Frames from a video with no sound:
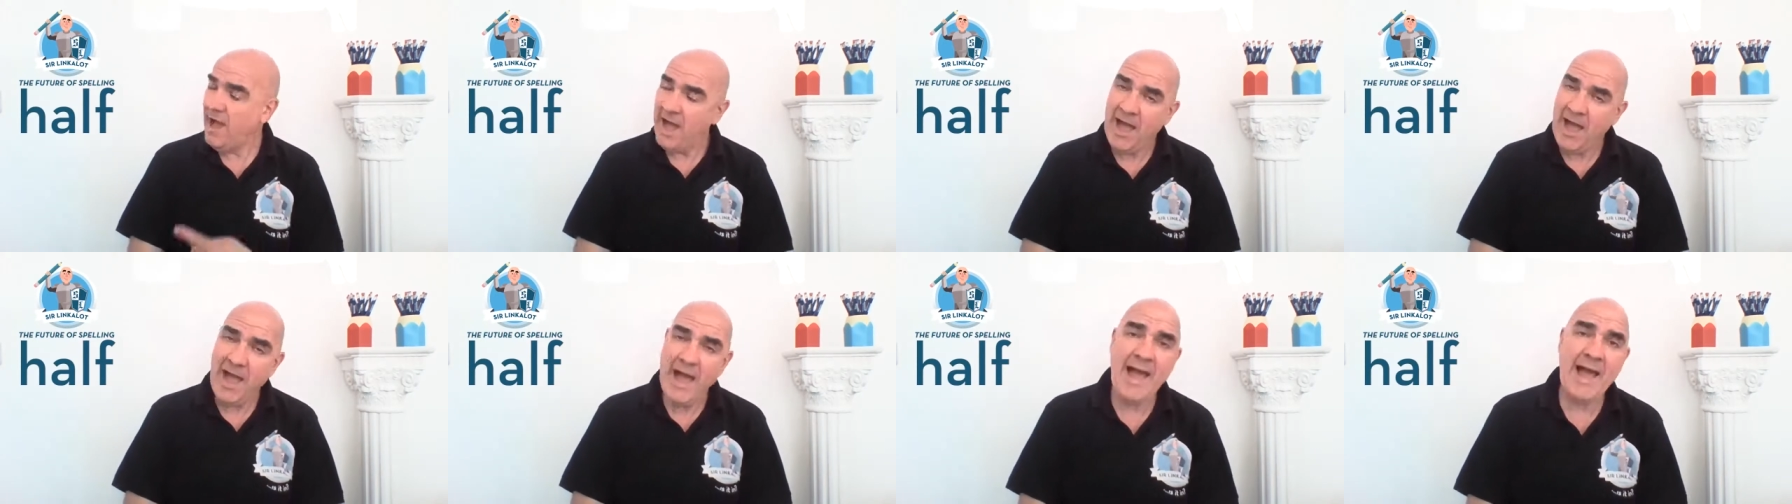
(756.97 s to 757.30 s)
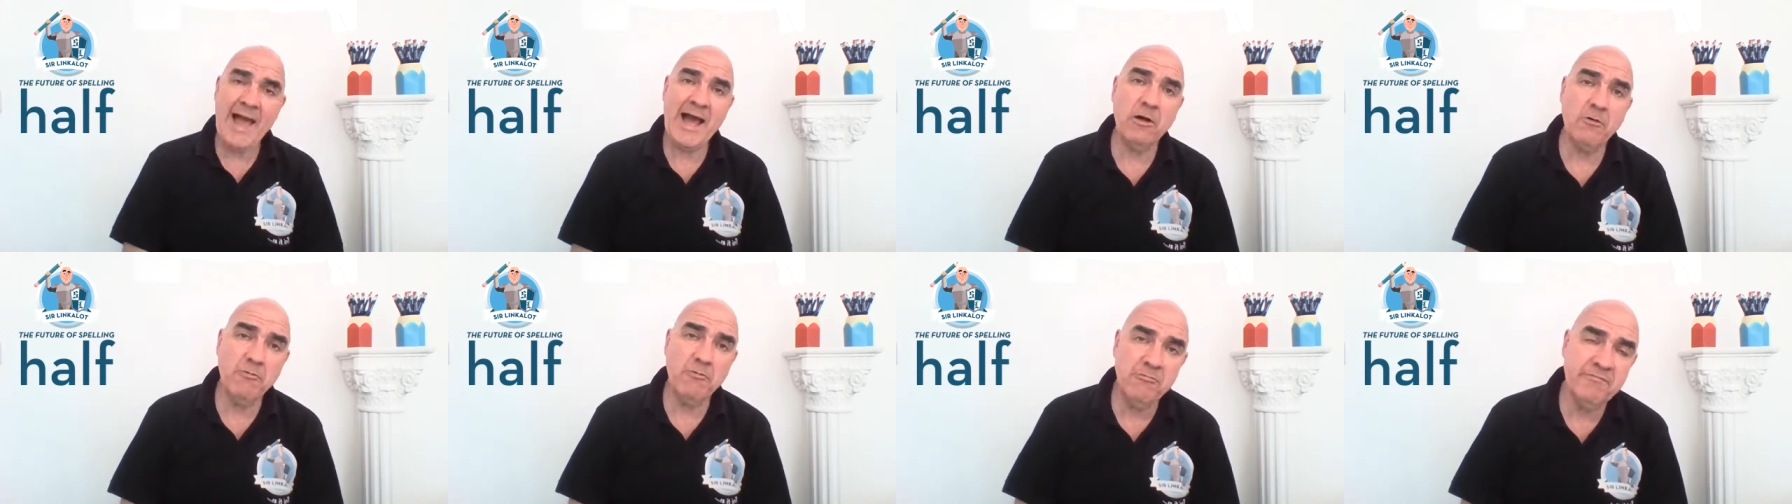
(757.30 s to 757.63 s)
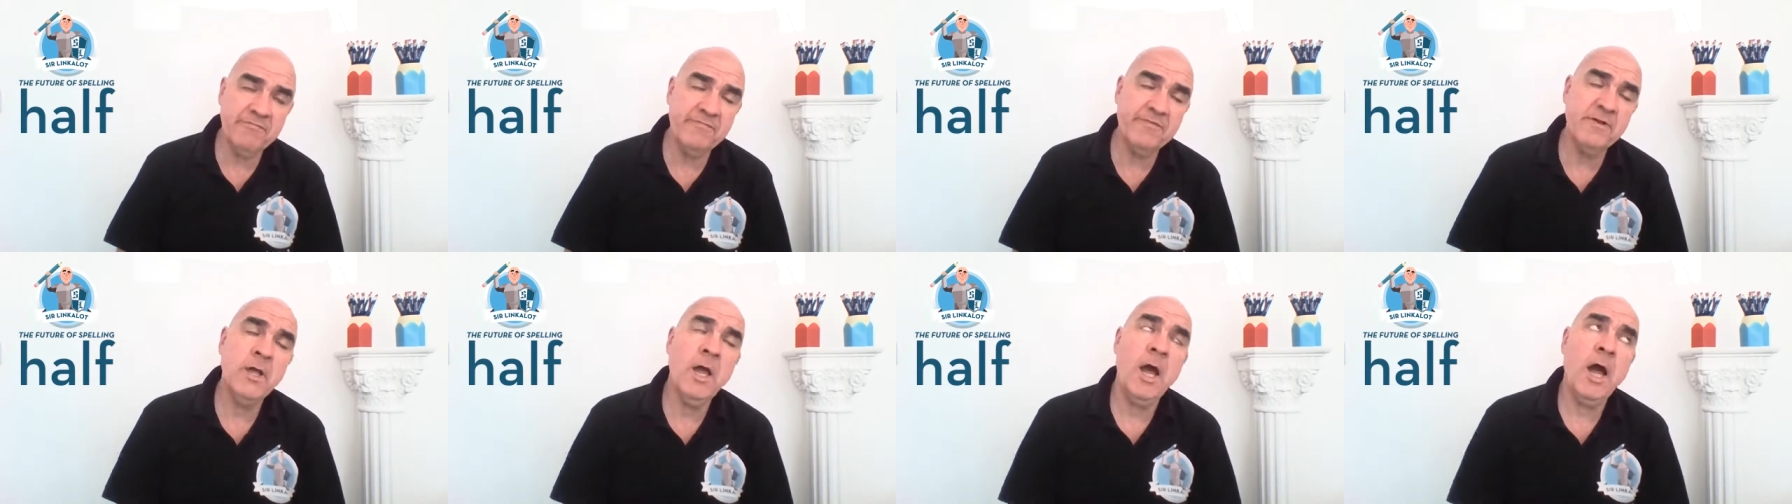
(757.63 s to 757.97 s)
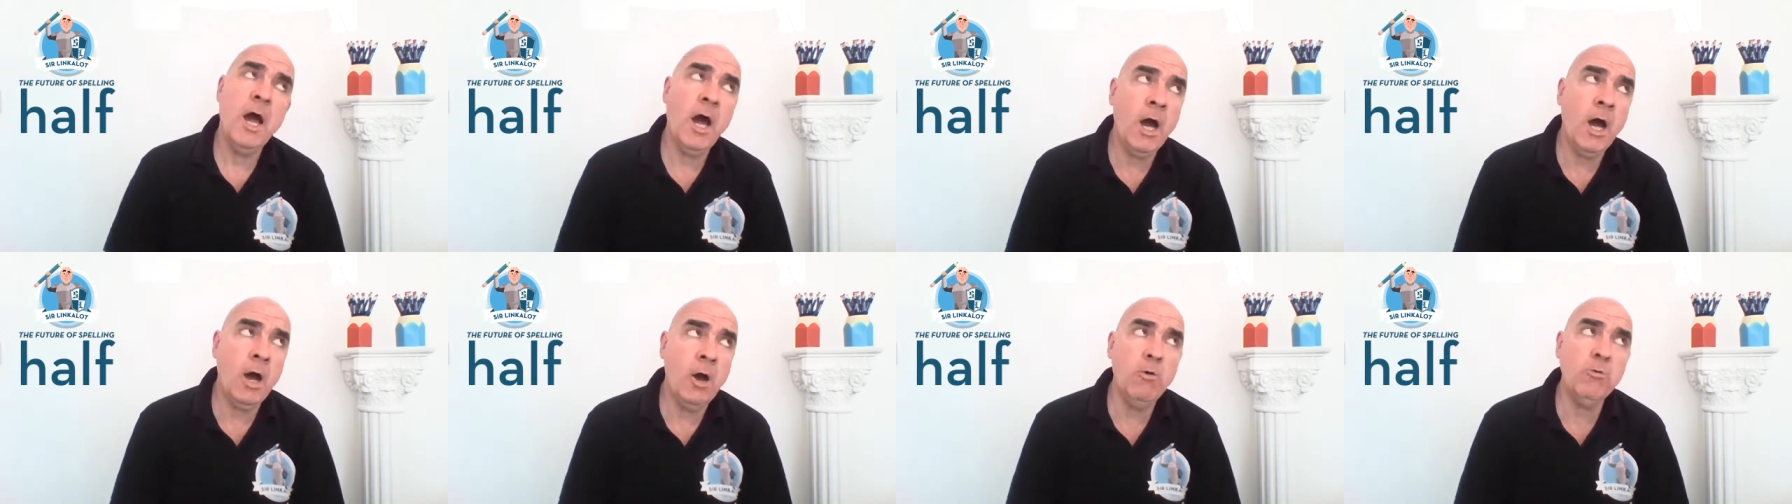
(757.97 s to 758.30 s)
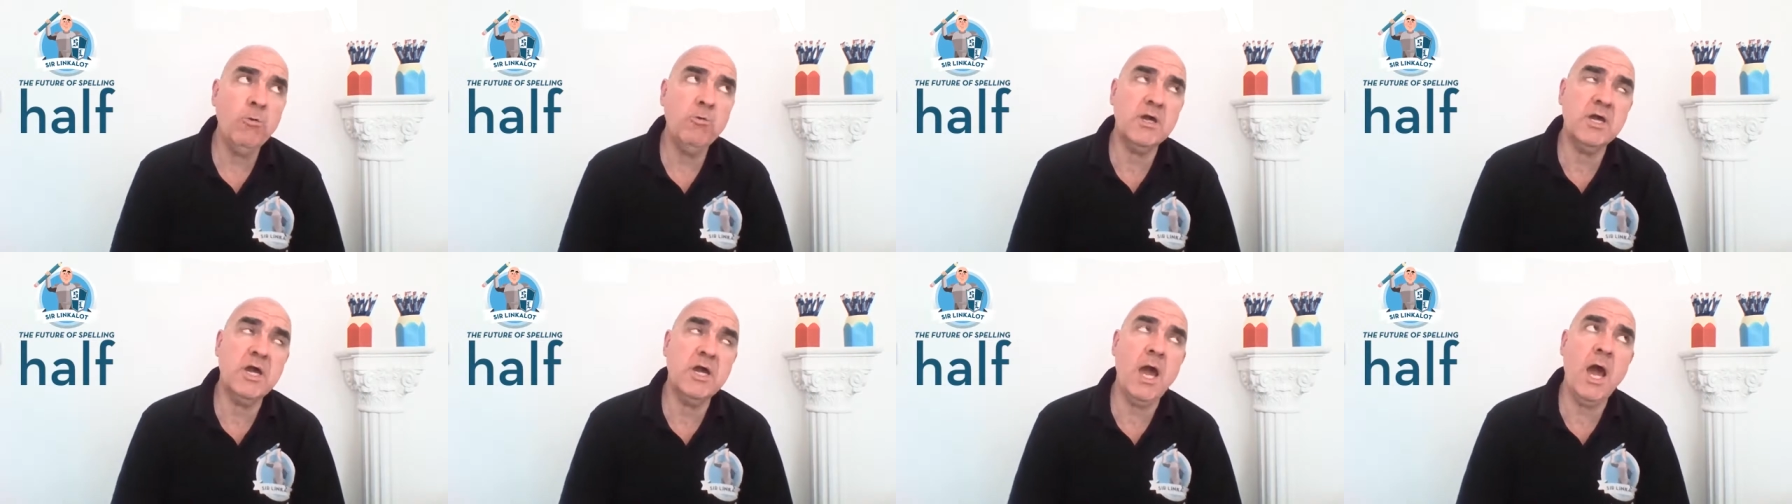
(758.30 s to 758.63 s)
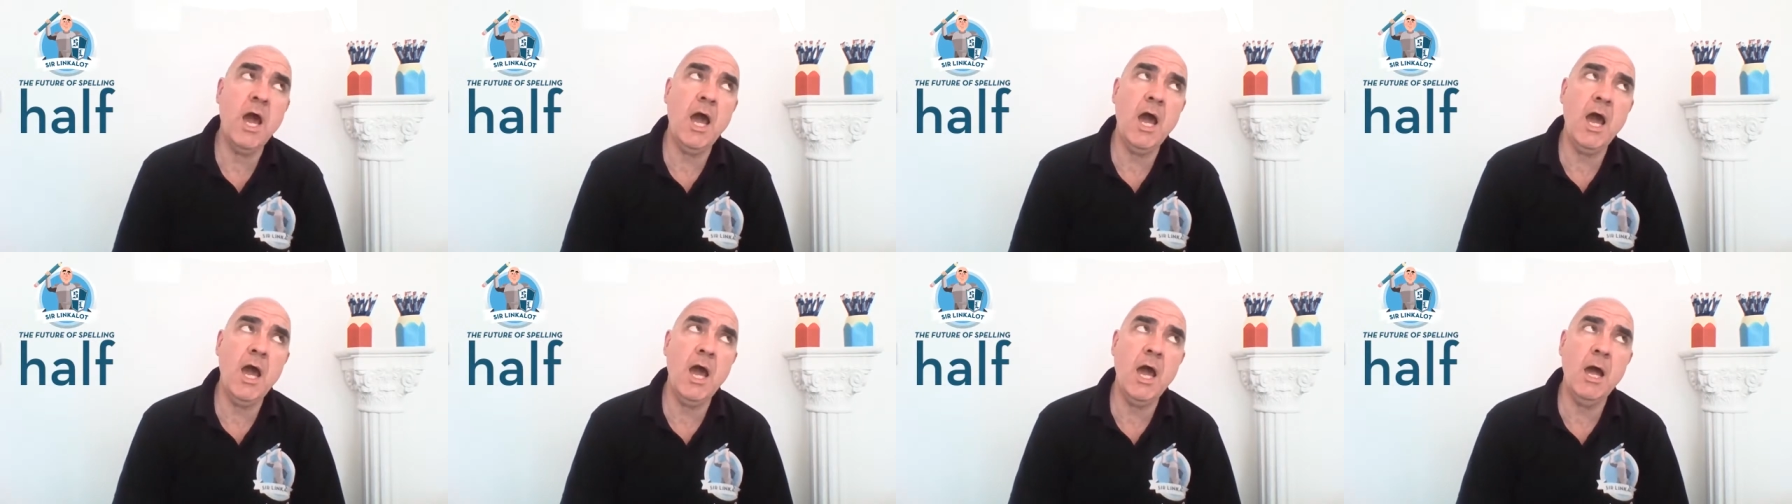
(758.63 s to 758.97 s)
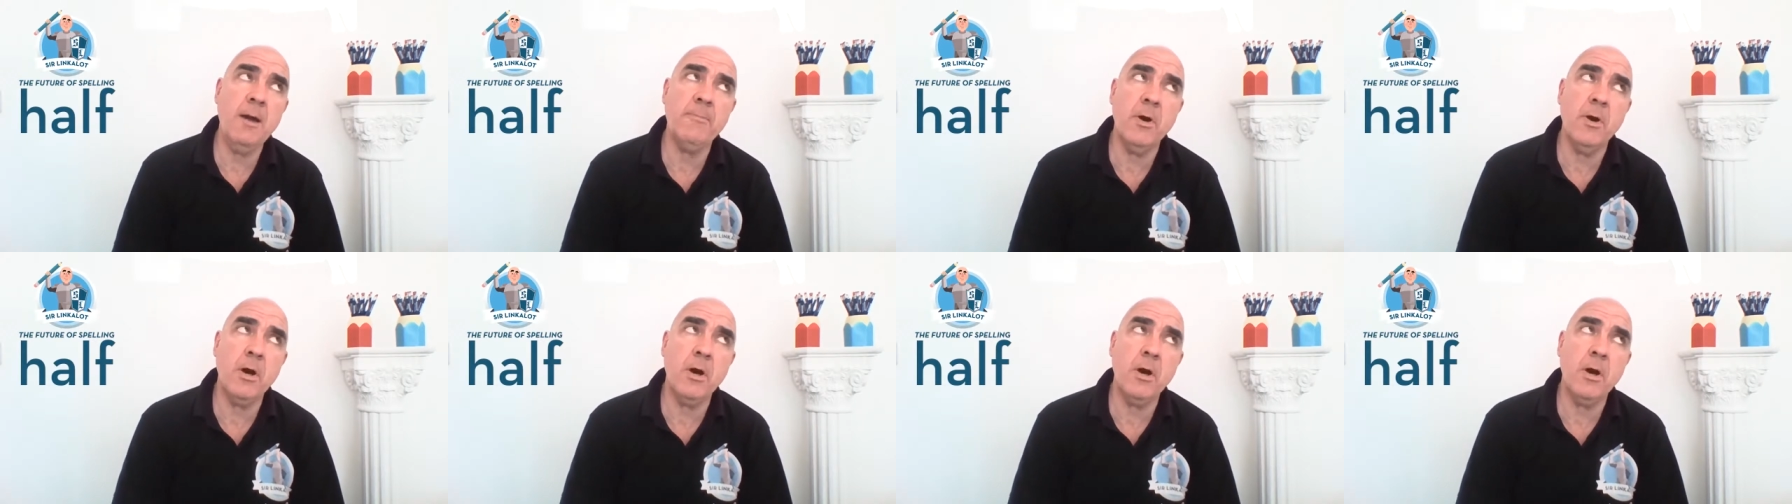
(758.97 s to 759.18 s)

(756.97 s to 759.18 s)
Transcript: Half? Oh, come